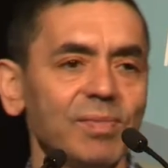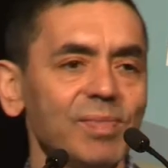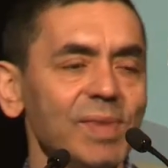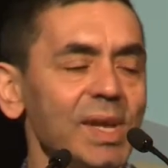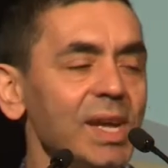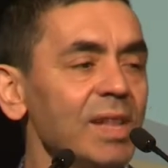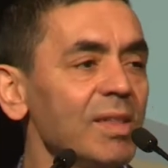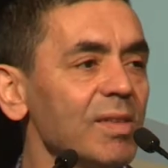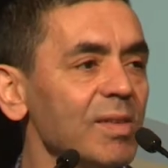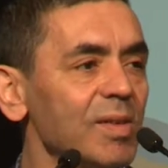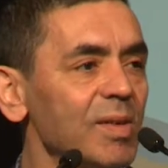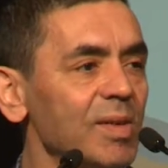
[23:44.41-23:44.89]

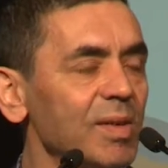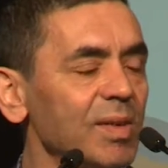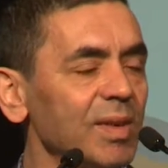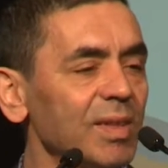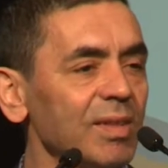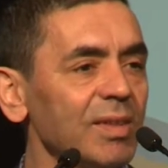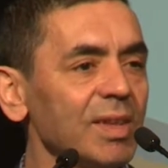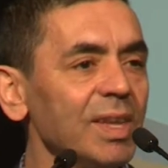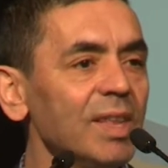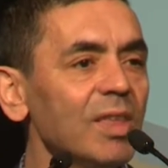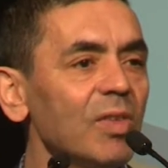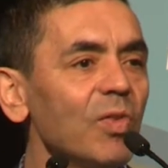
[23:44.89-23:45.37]
And
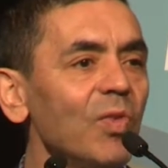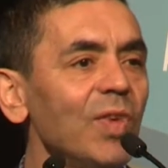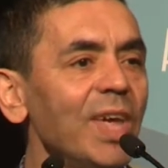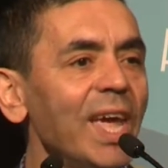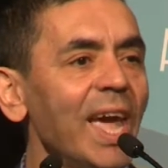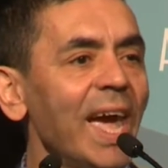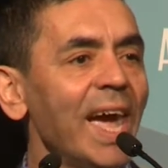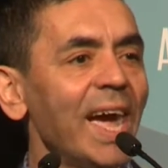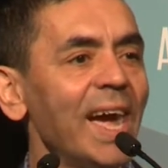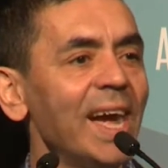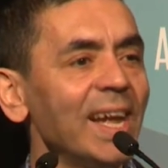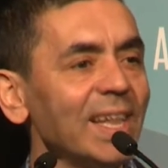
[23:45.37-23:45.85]
since we
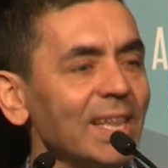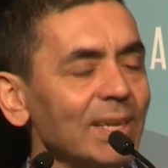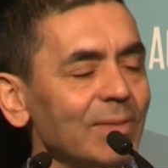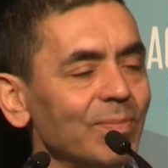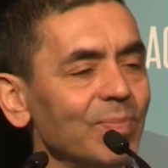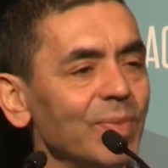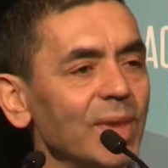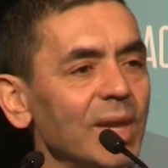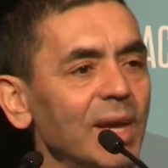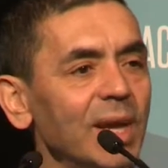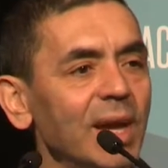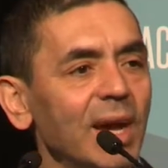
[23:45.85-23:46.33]
had
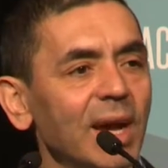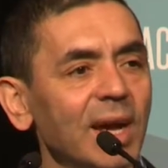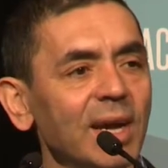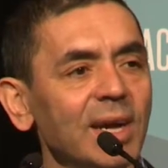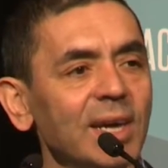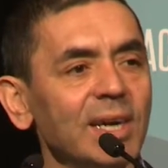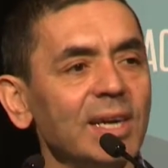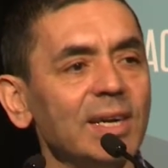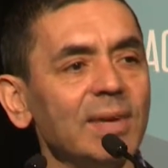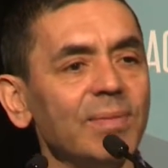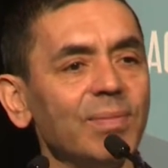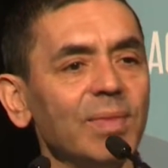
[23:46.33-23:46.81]

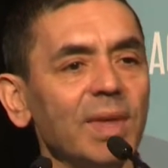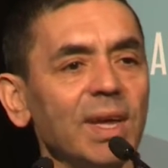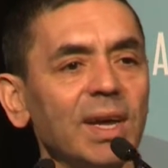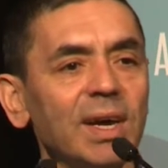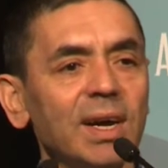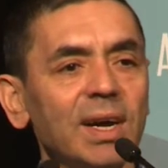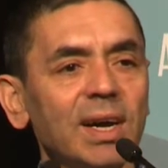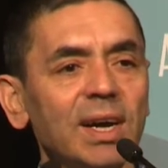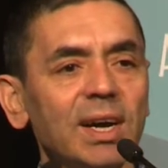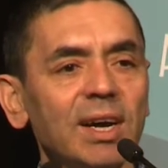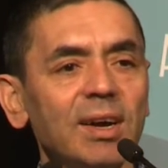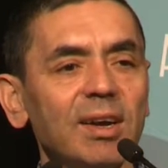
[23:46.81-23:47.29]

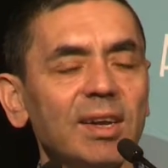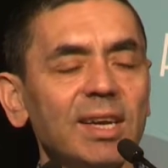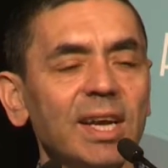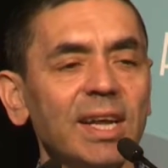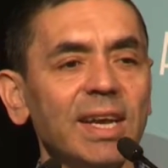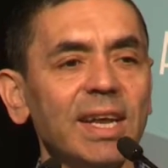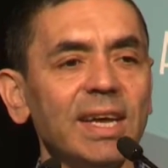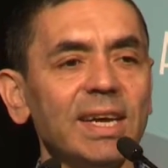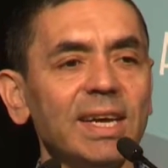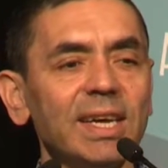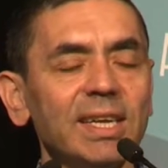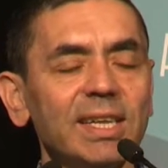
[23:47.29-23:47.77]

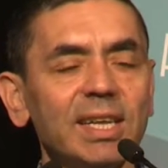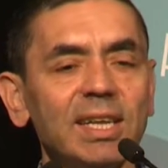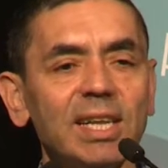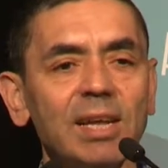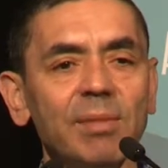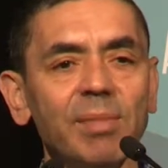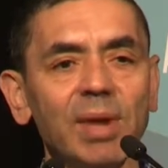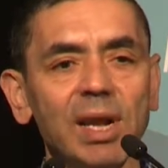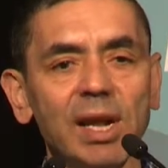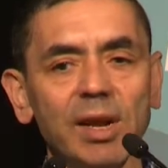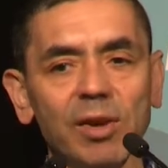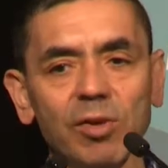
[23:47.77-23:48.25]
generated a
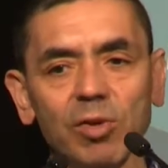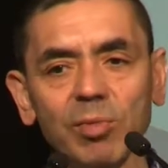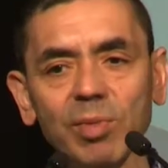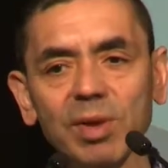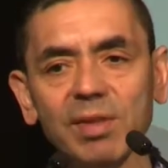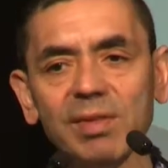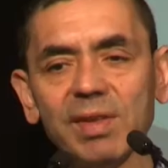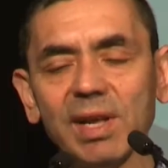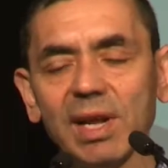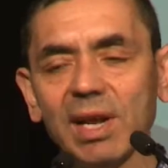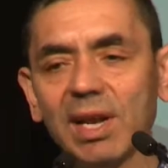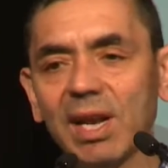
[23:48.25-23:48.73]
melanoma
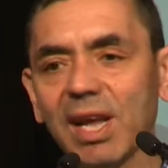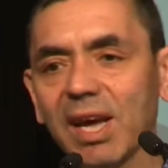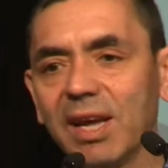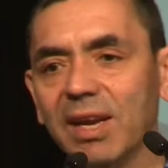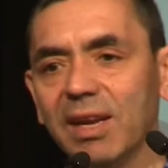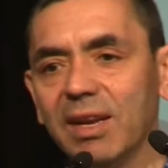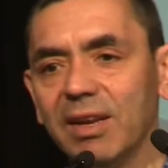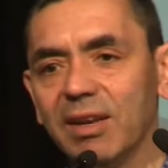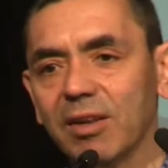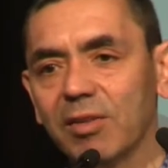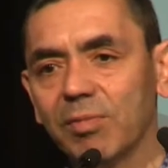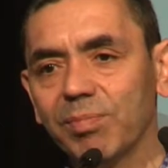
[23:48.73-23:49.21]
cell line
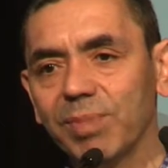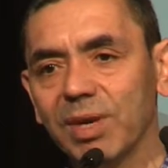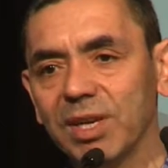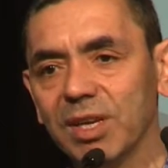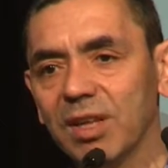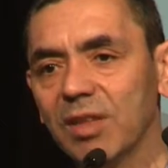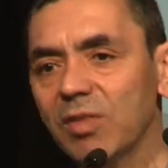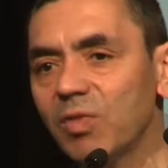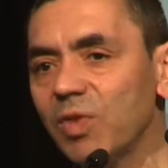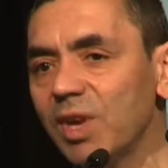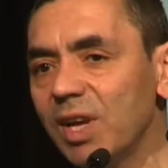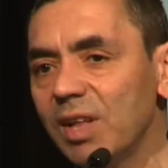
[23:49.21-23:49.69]
in these
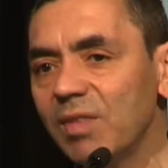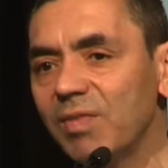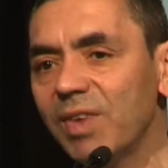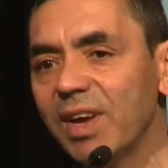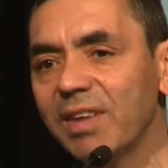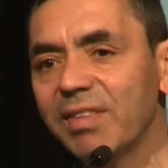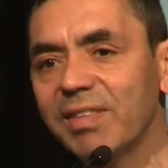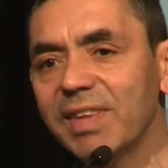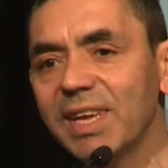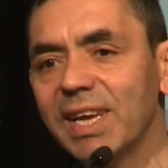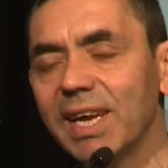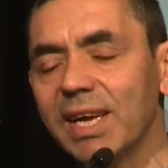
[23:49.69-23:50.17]
patients, we
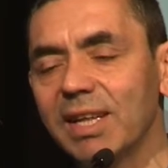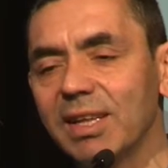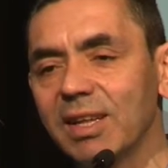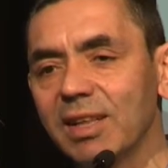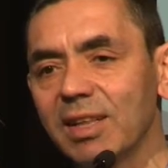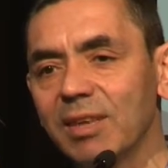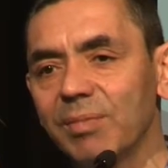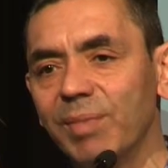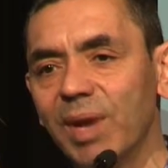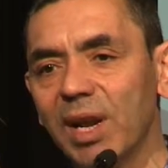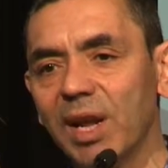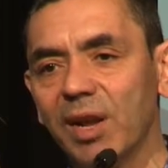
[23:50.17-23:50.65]
investigated
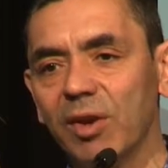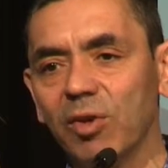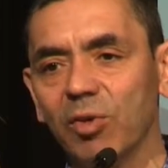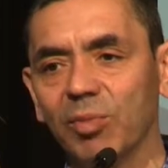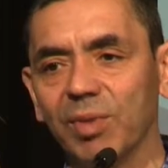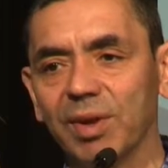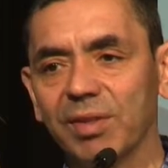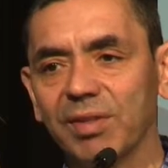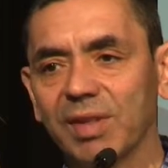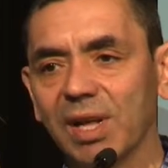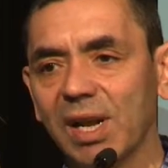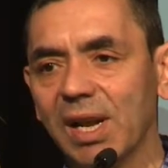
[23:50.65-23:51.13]
the
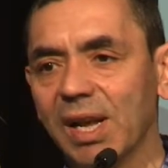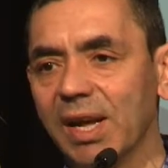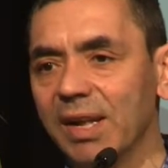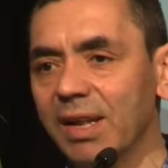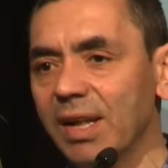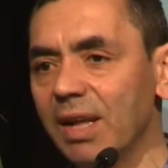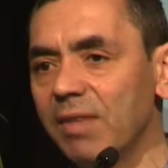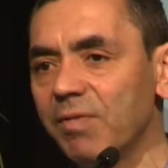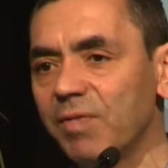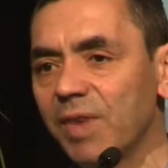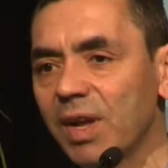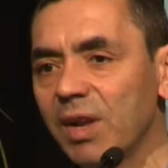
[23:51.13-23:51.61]
melanoma cell line.
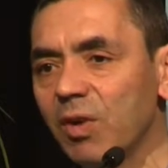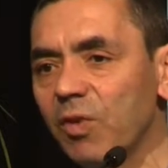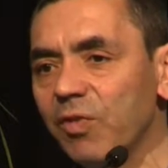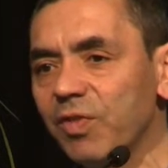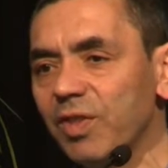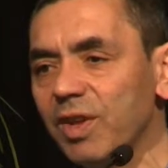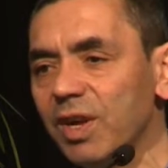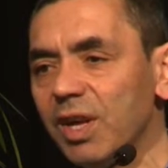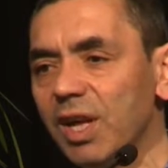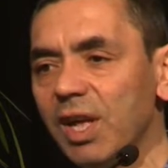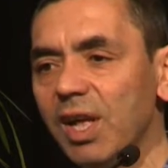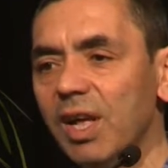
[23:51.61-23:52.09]
And one of
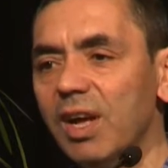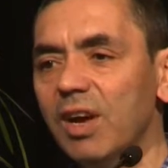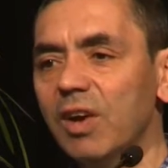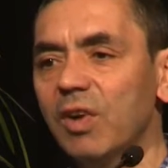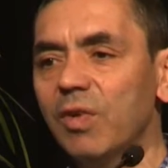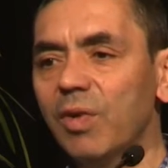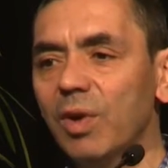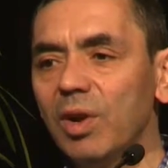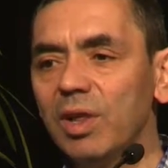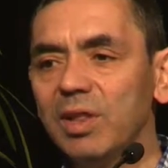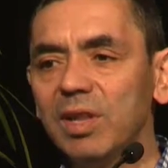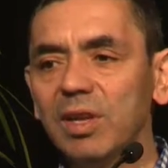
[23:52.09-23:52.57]
the
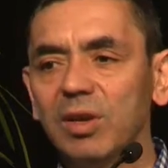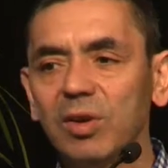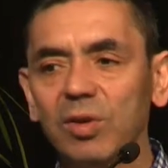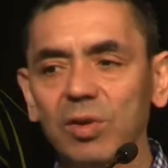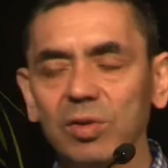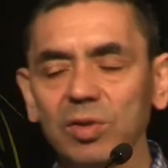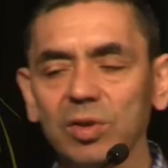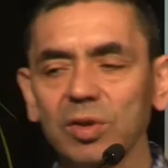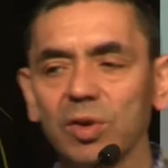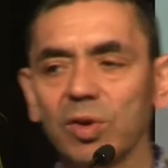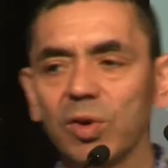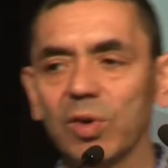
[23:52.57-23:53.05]
quality
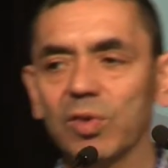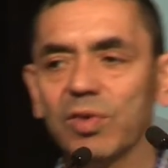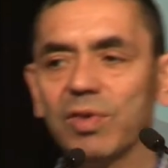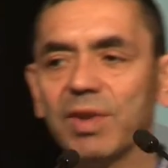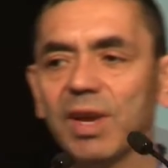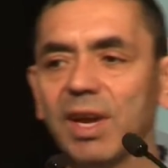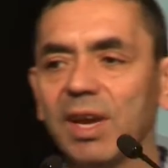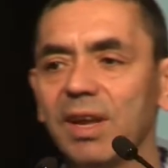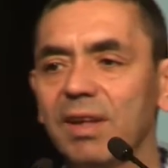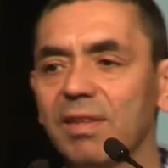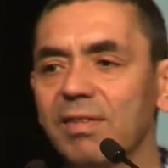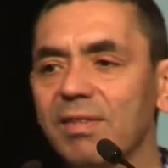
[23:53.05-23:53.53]
controls
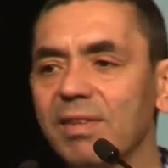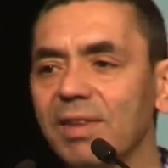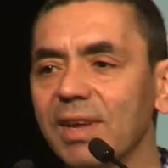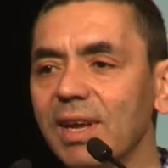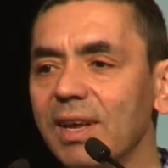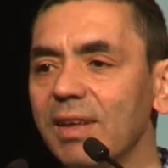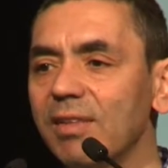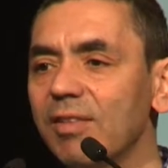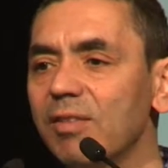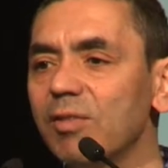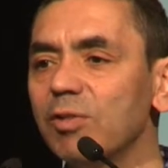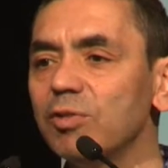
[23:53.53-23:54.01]
is
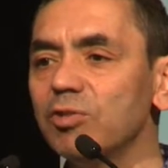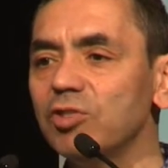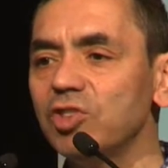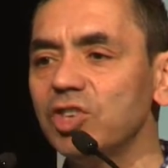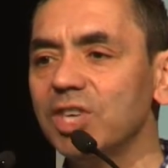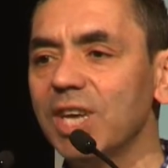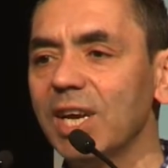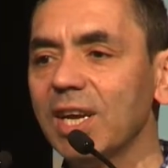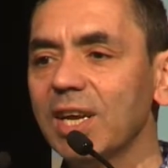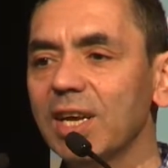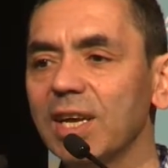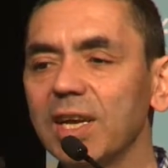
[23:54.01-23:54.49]
to
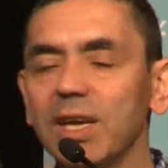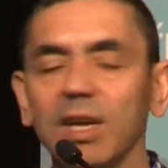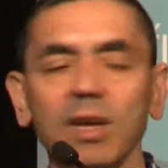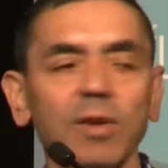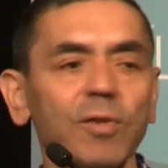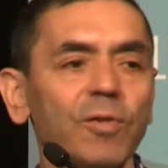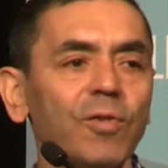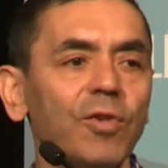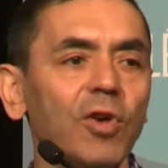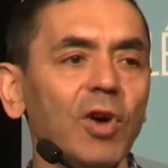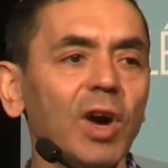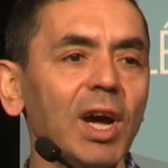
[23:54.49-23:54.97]
check
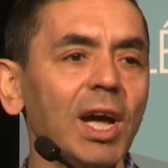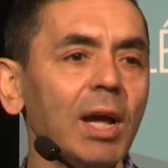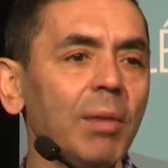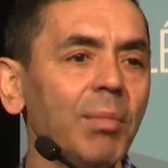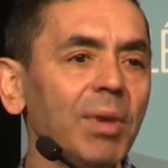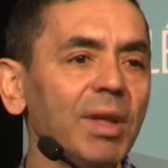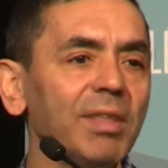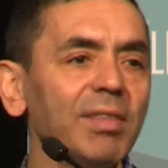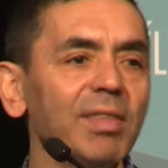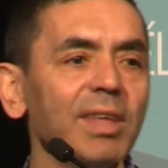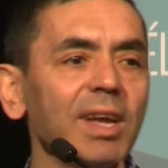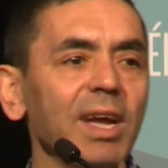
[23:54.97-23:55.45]
for
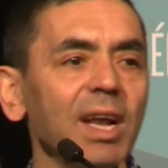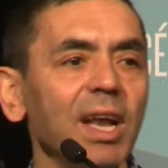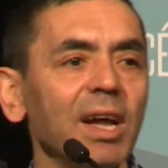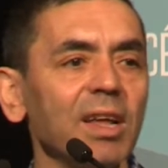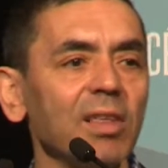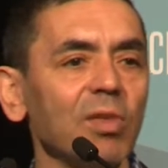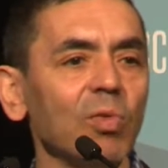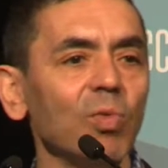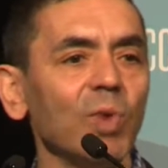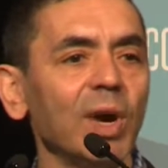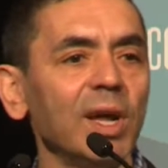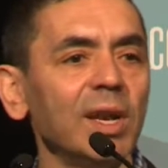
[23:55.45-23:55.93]
MHC
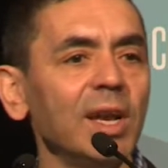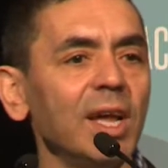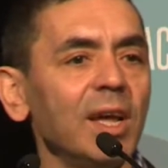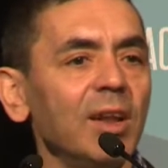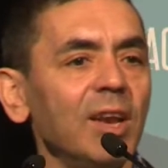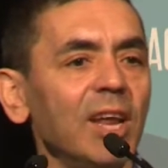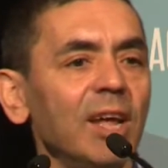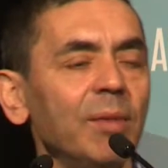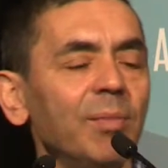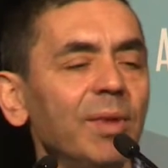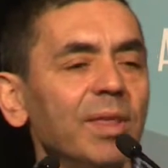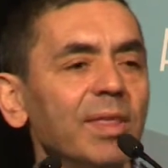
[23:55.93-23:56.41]
class 1 and
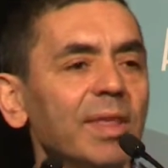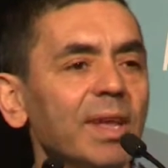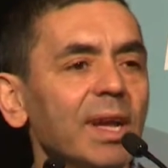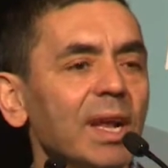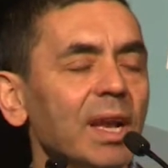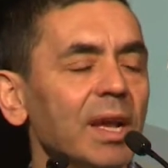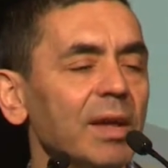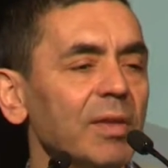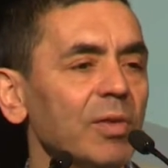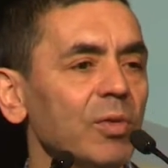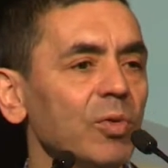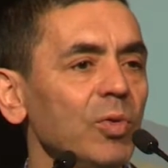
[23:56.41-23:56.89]
MHC
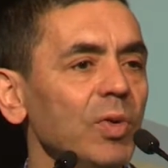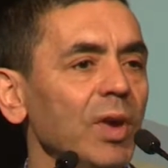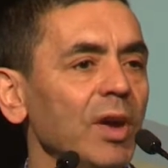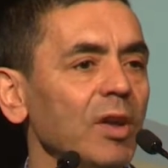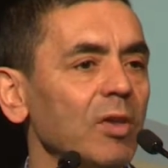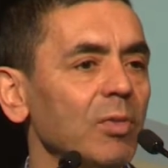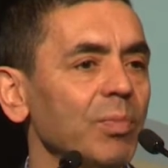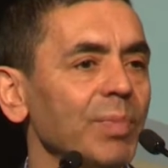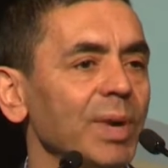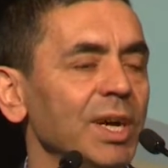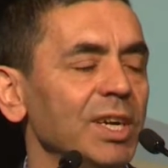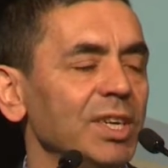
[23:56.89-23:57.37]
class 2
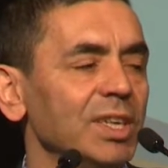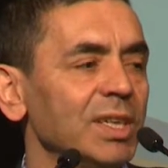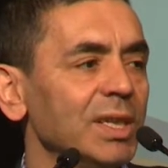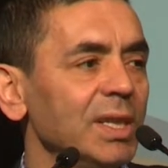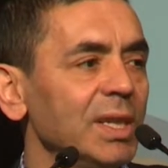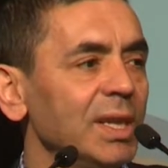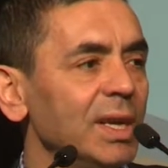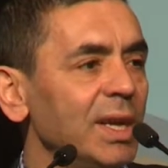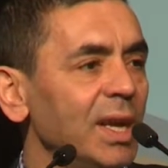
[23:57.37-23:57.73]
expression.